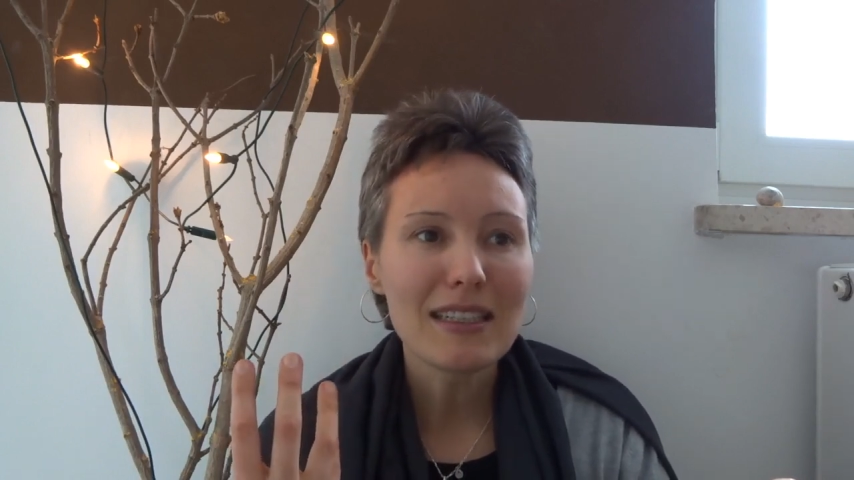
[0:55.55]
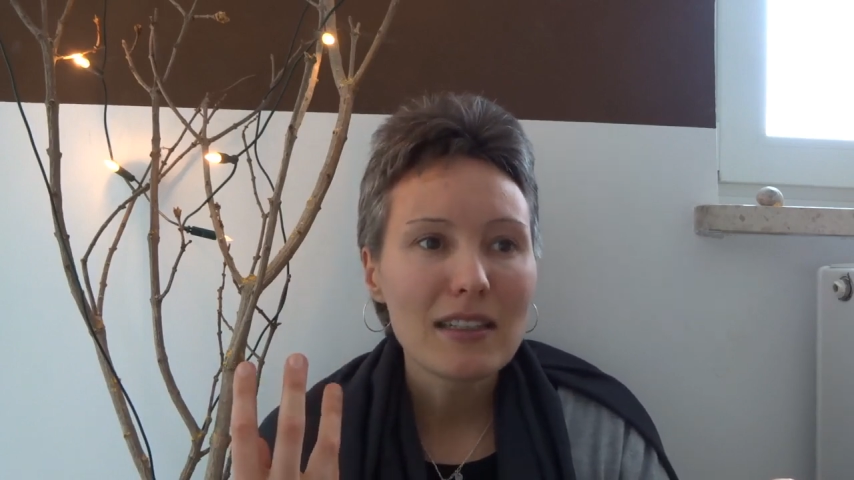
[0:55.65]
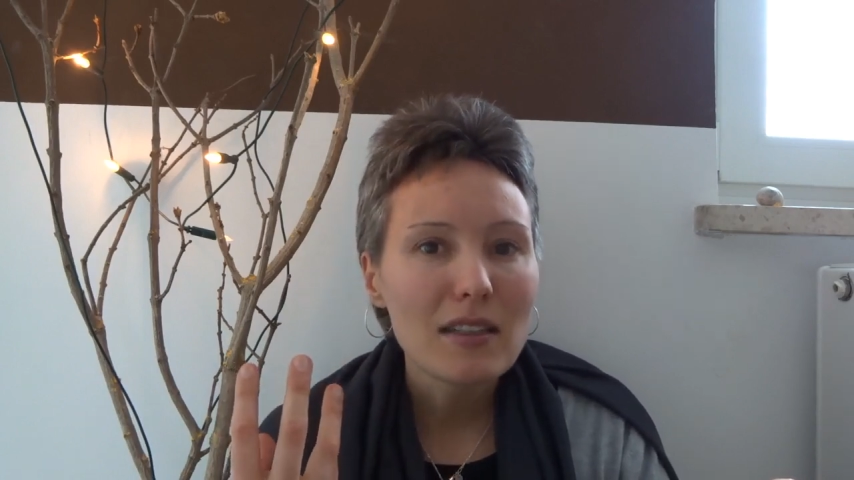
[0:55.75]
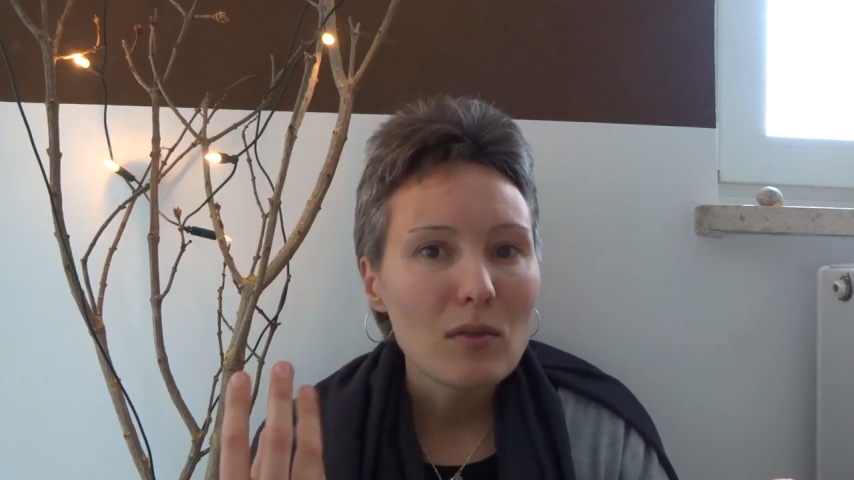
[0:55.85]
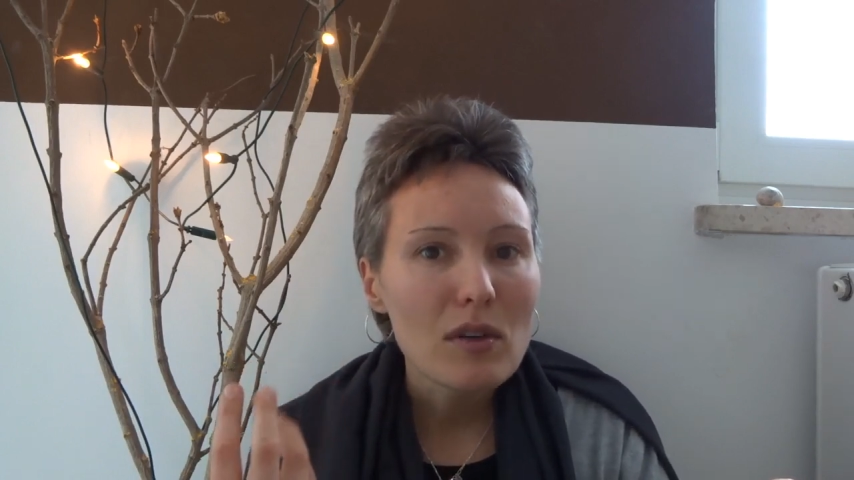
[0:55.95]

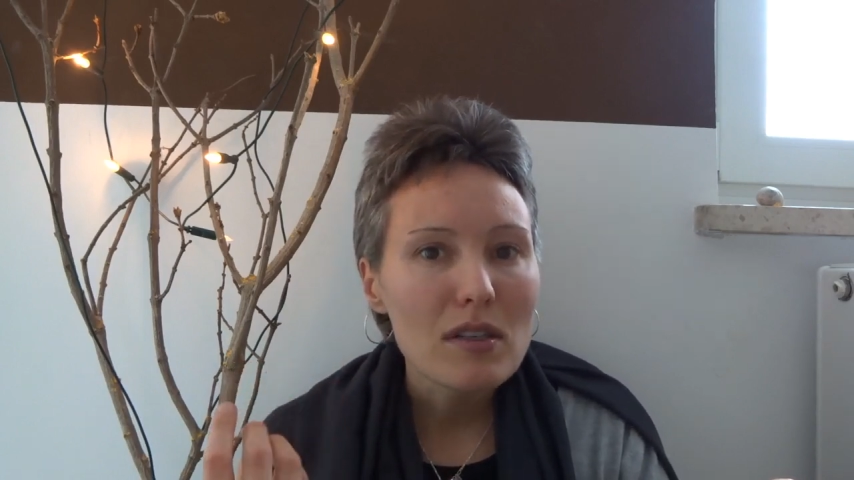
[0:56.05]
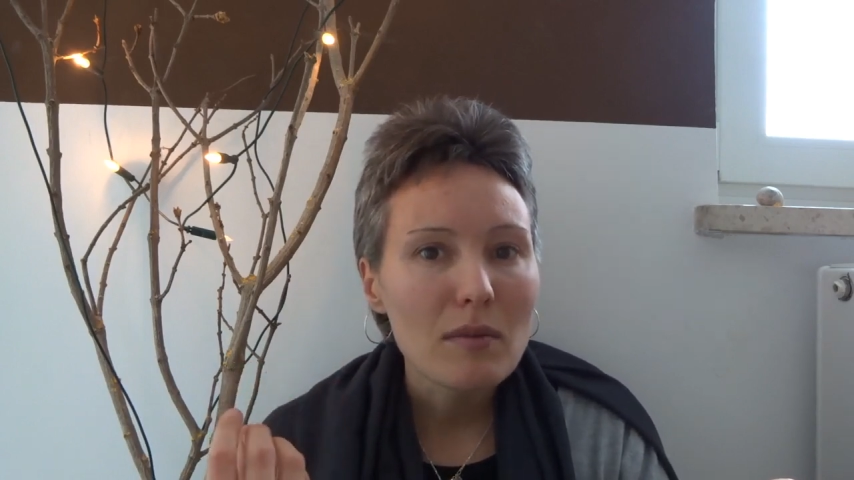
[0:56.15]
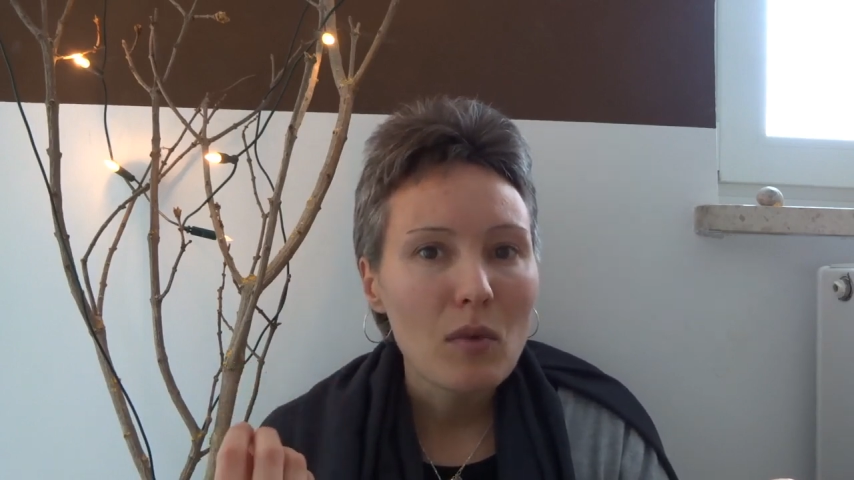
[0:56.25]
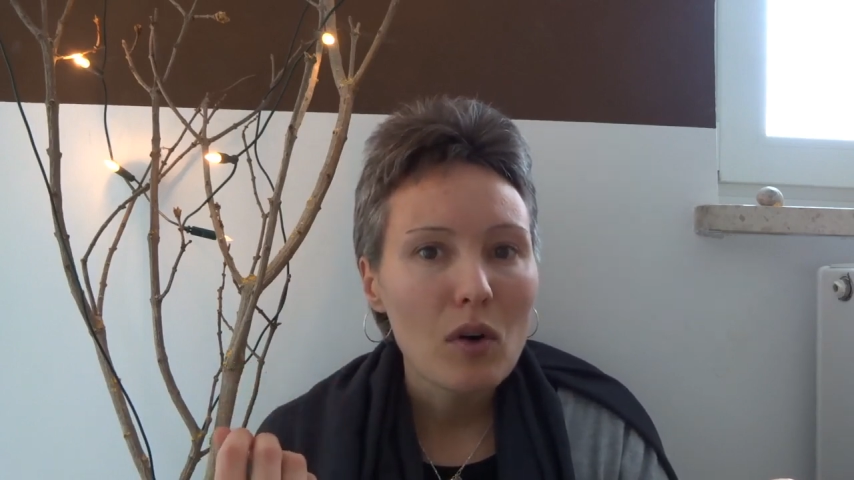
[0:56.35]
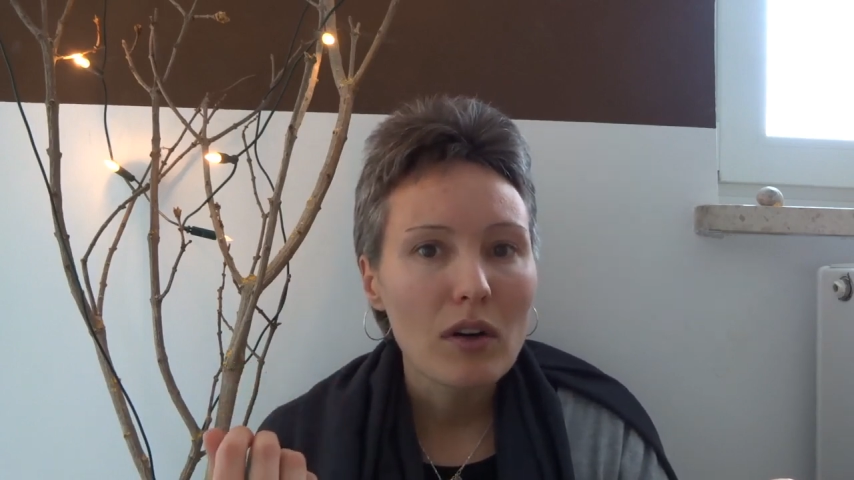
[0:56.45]
and it was
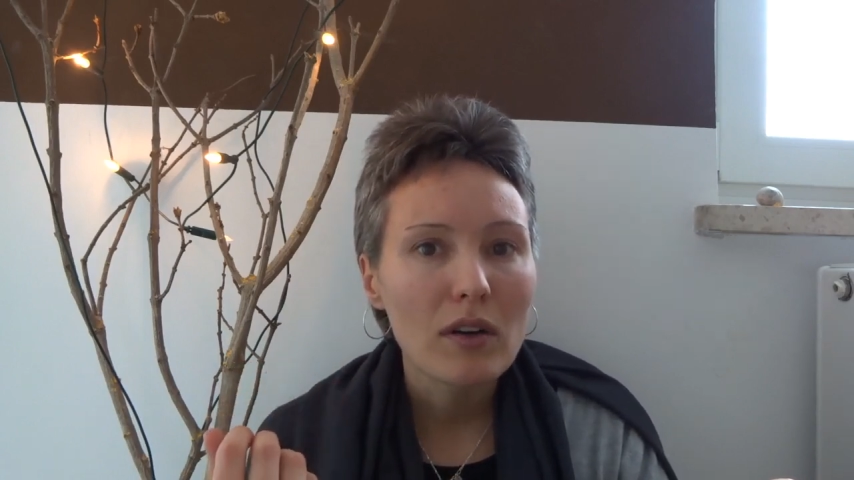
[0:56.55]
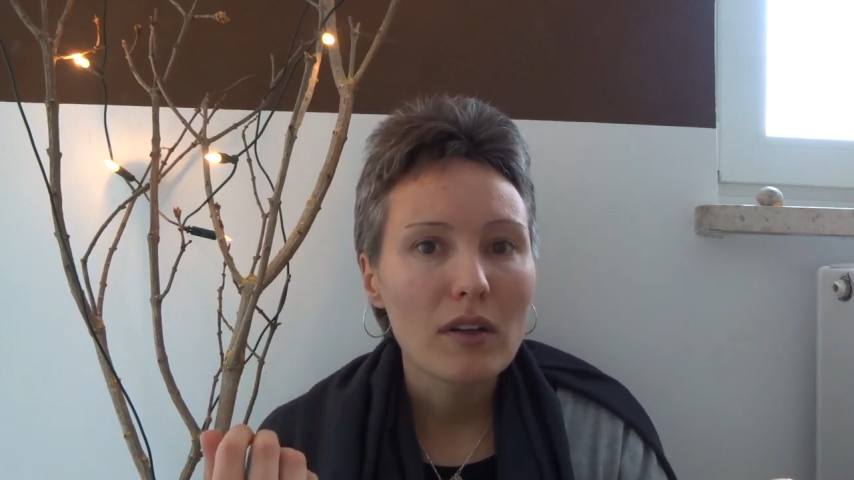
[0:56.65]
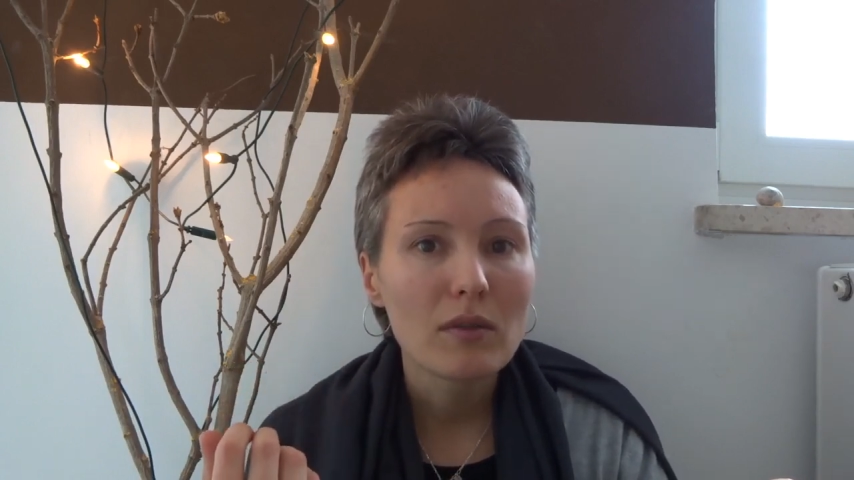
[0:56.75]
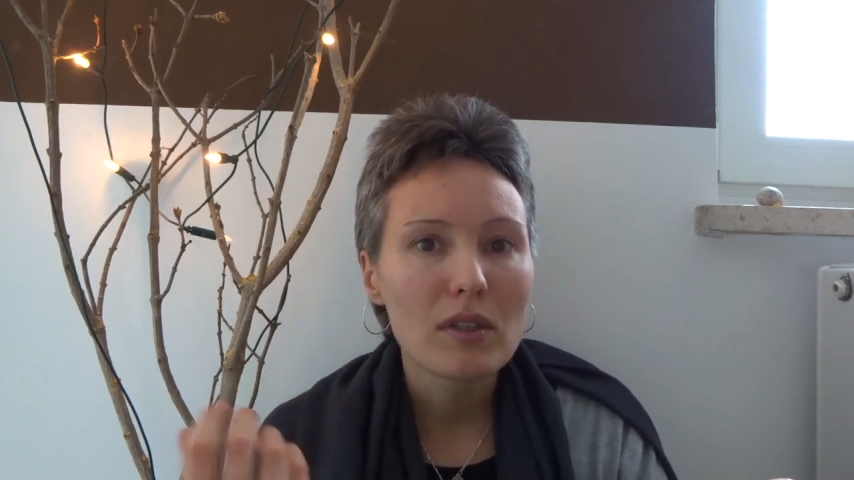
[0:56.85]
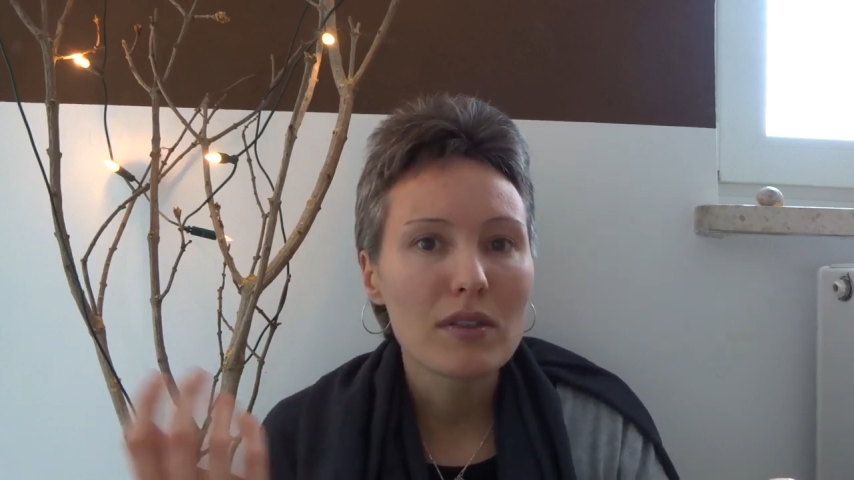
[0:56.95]

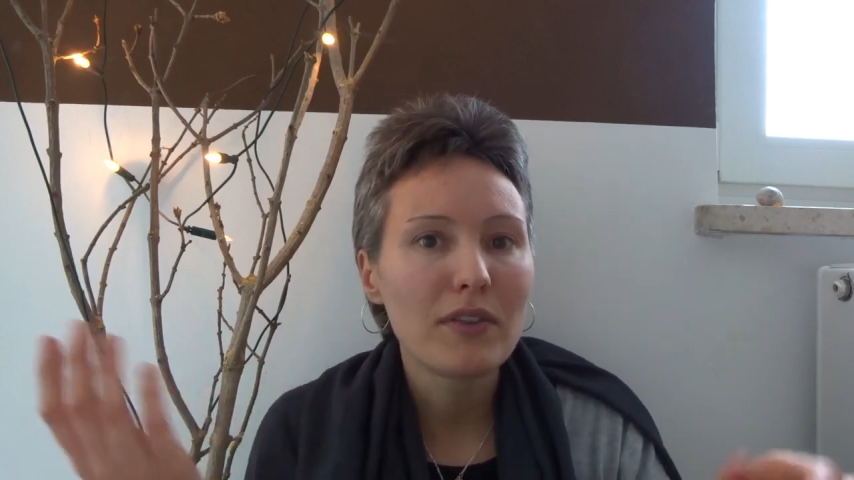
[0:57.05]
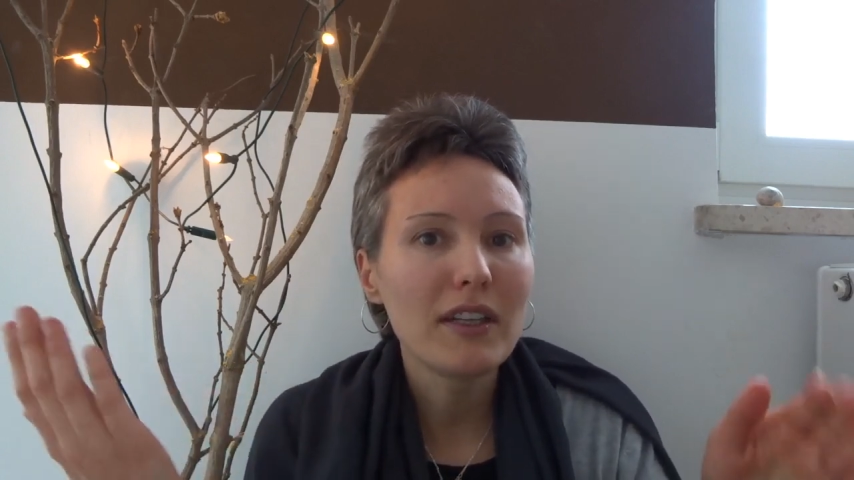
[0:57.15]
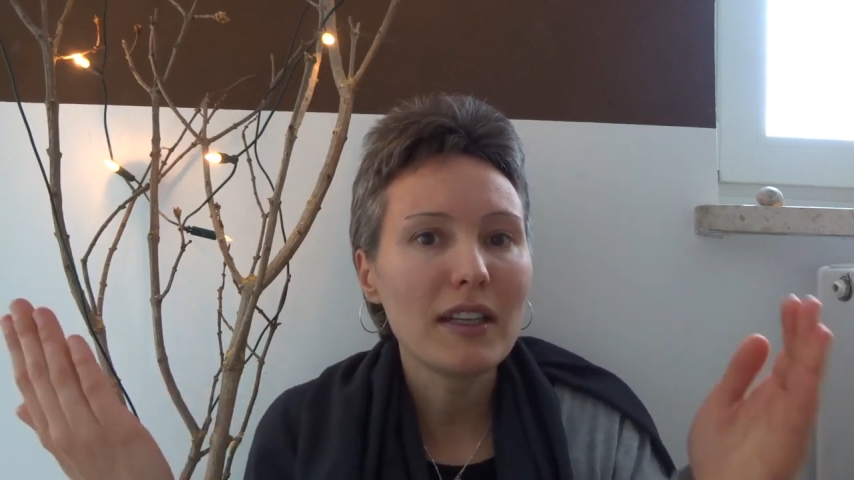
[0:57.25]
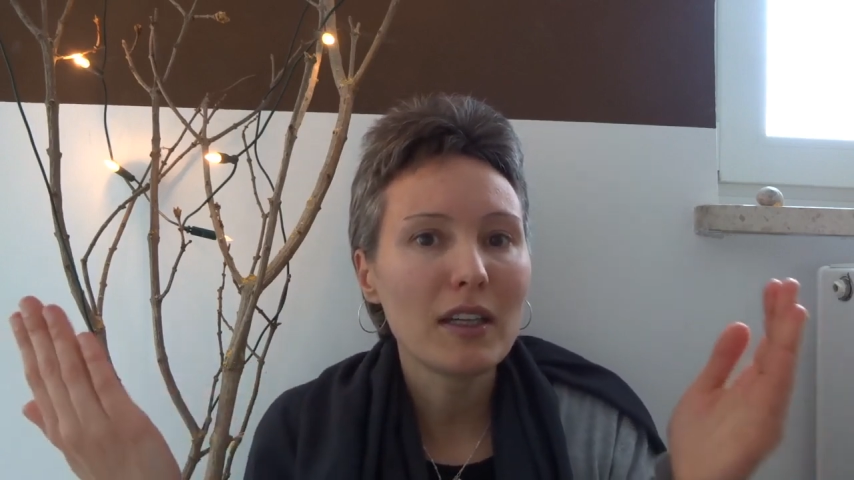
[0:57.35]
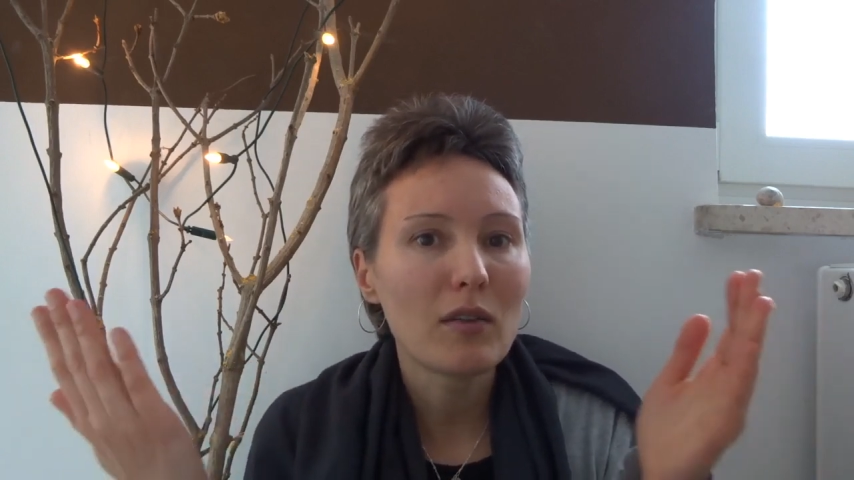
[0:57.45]
a
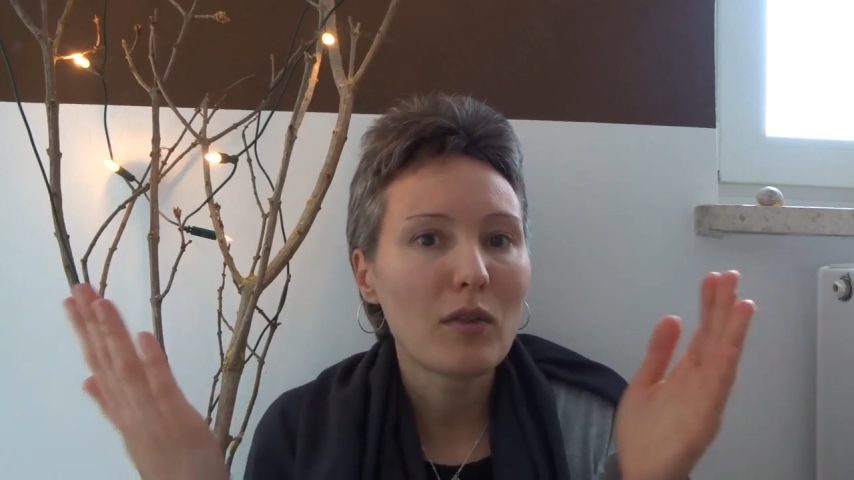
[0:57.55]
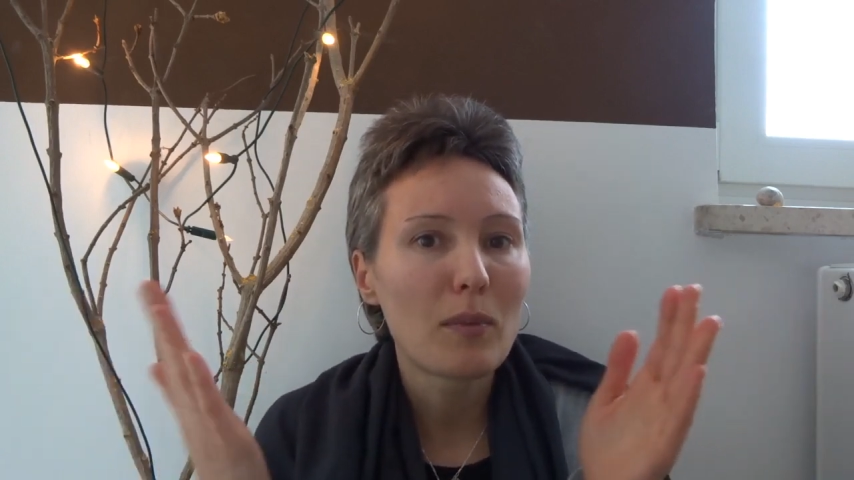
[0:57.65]
feeling of